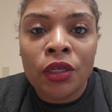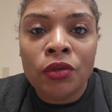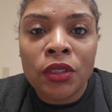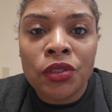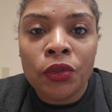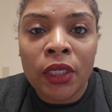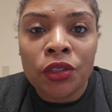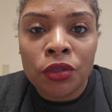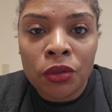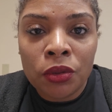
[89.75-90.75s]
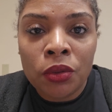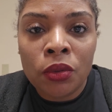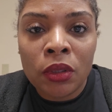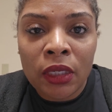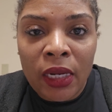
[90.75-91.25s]
you need to get
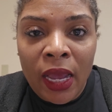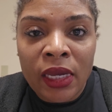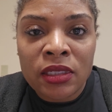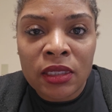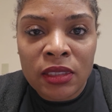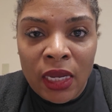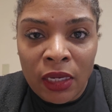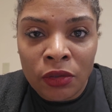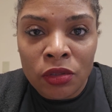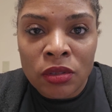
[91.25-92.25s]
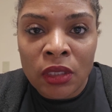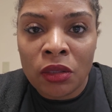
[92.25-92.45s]
2 glass containers,